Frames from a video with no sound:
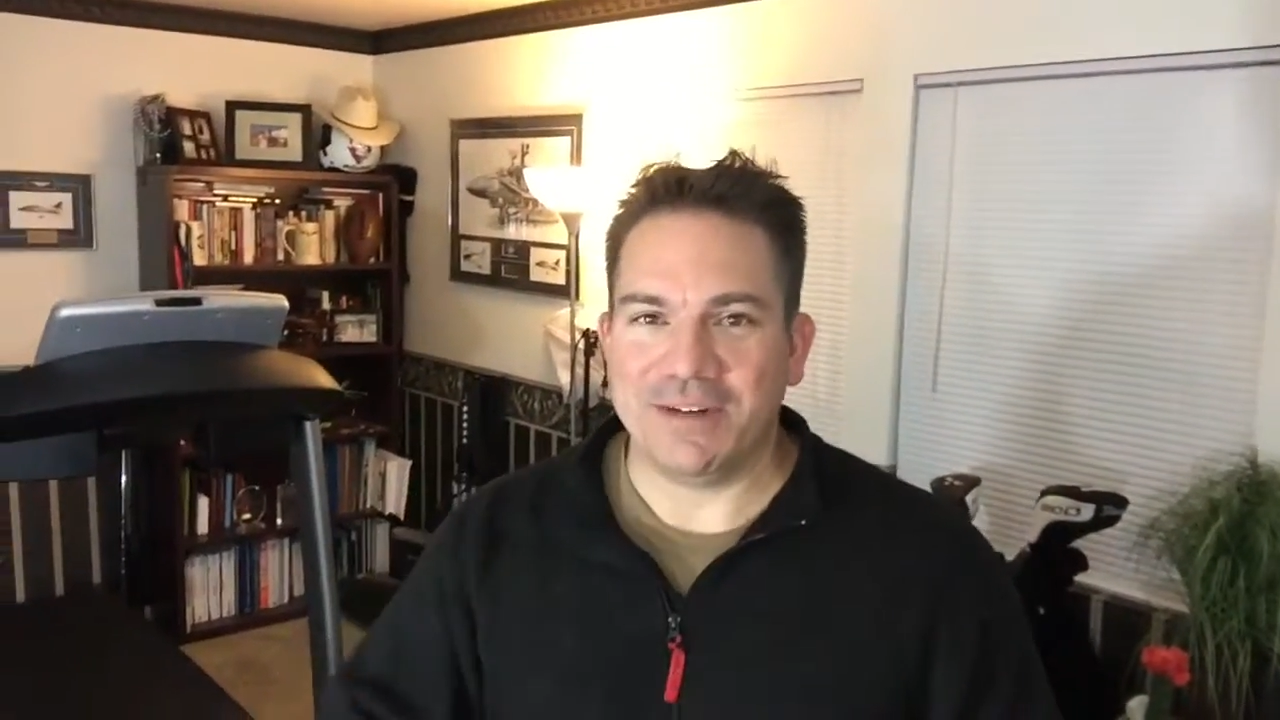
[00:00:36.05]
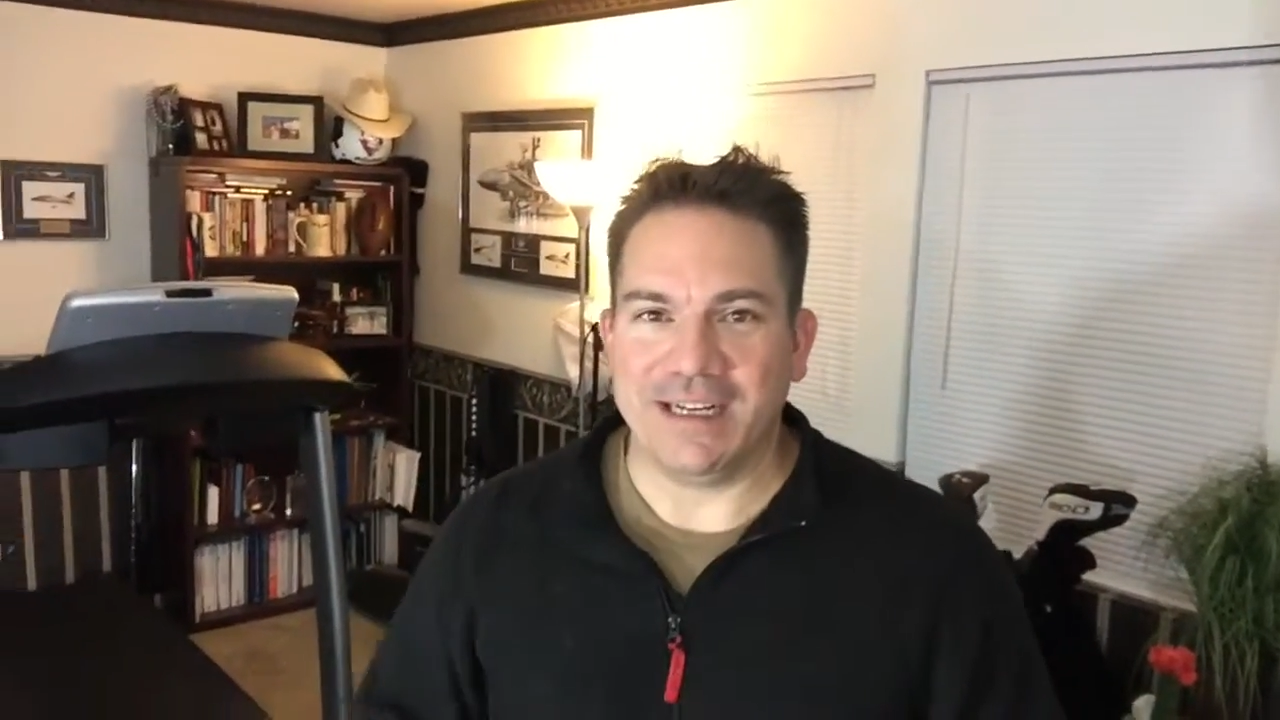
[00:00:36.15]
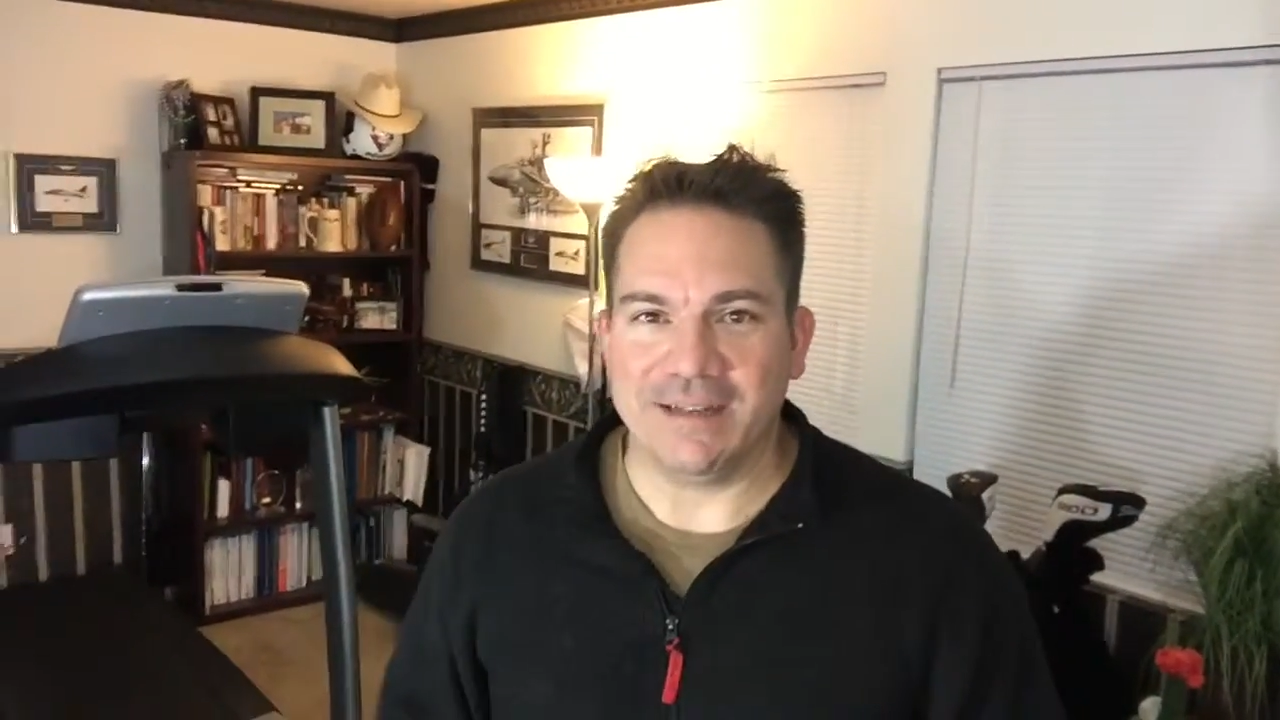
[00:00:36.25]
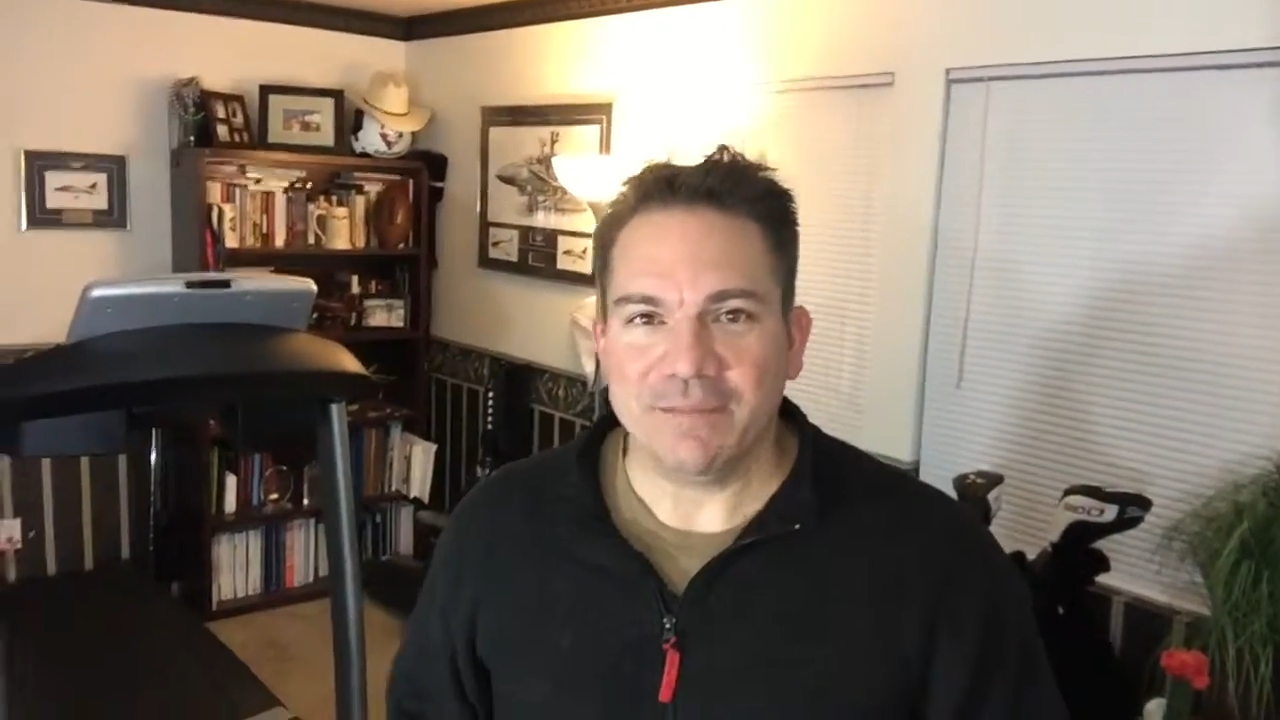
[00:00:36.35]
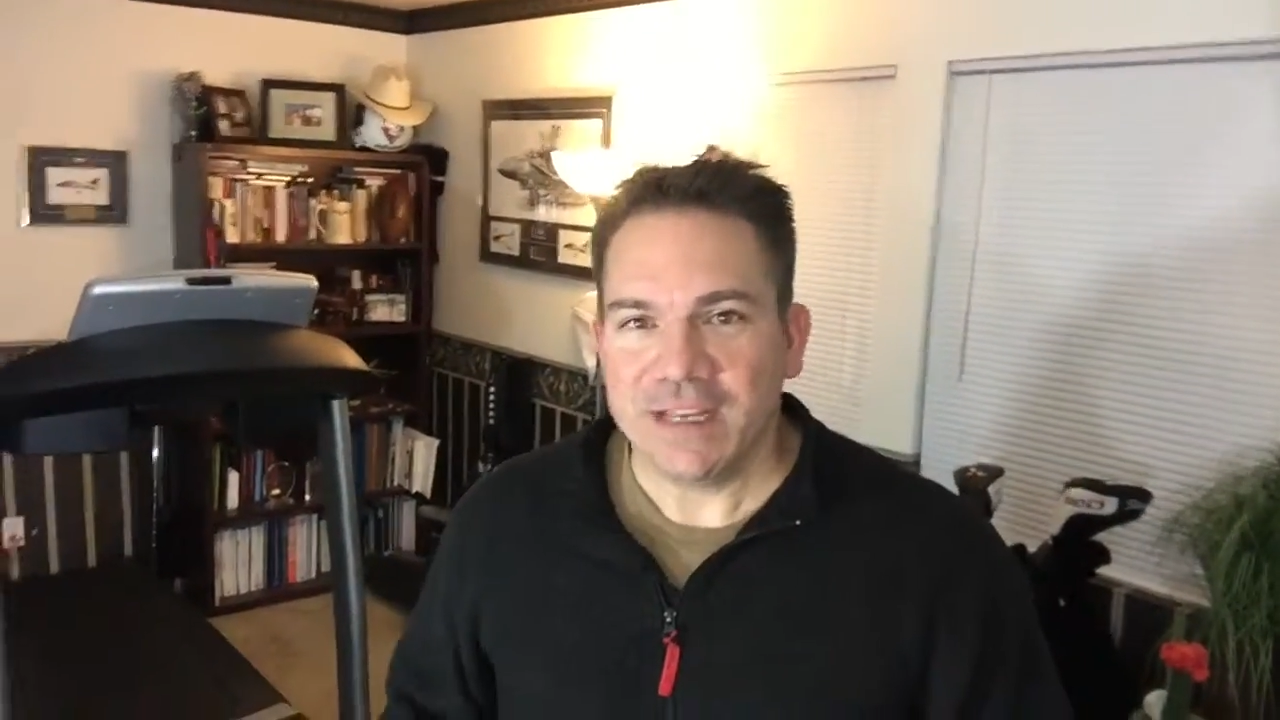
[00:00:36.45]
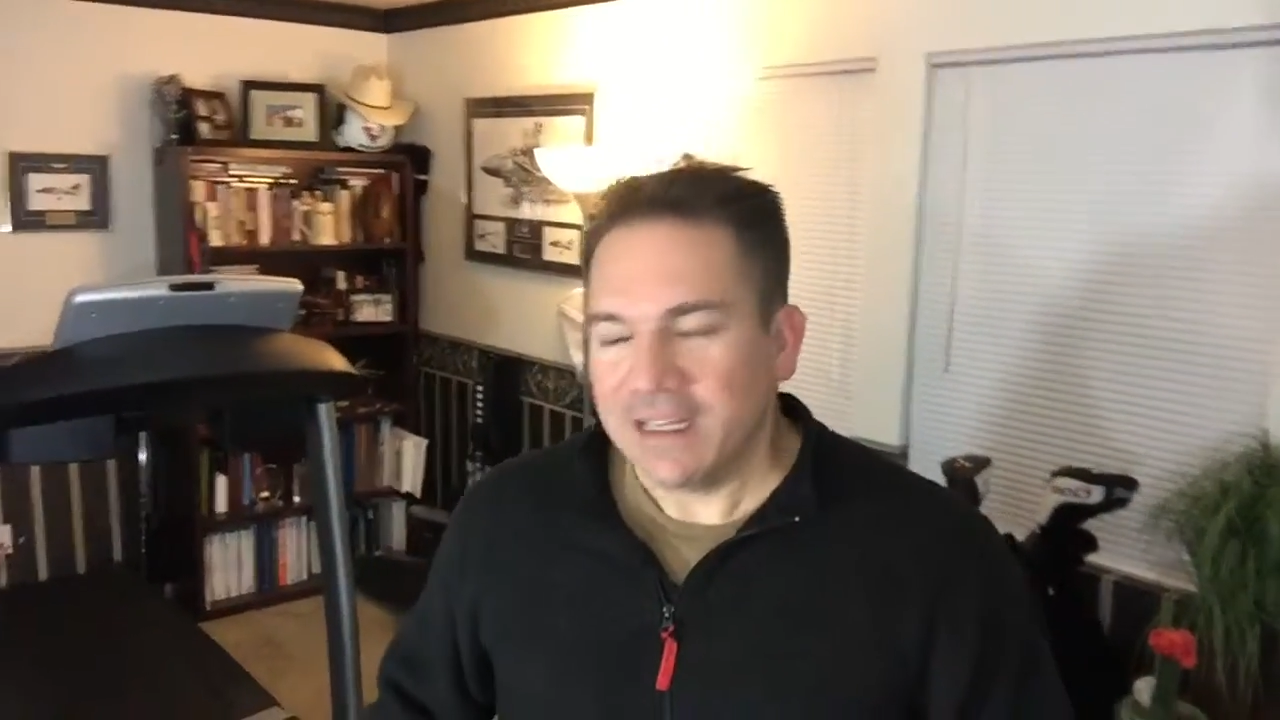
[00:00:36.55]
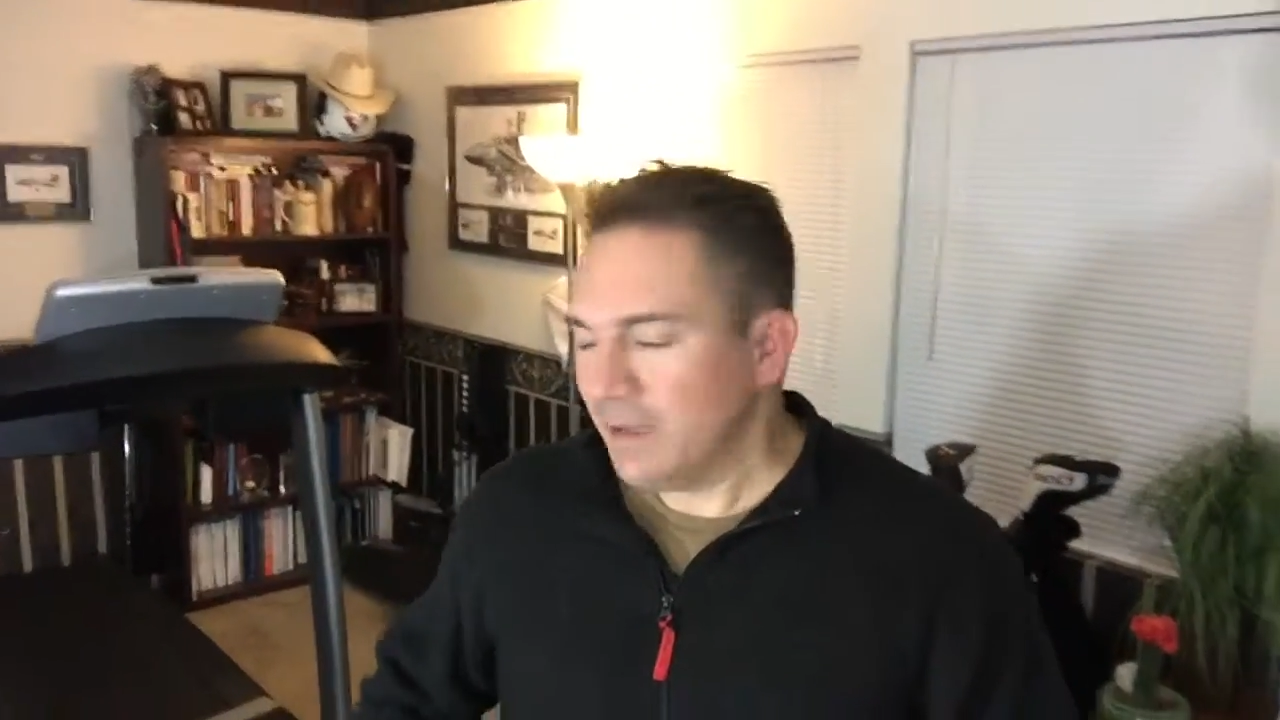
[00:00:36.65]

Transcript: need it.